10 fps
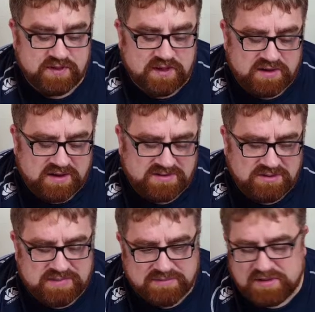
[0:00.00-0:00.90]

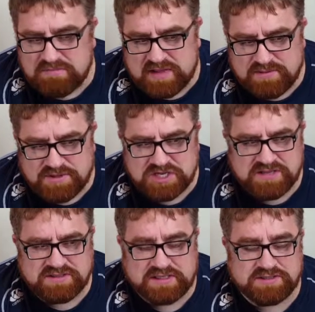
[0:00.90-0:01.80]
And maybe Gene
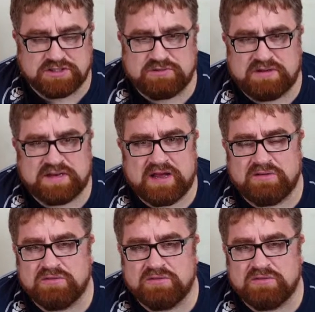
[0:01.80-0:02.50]
Stealers as well now,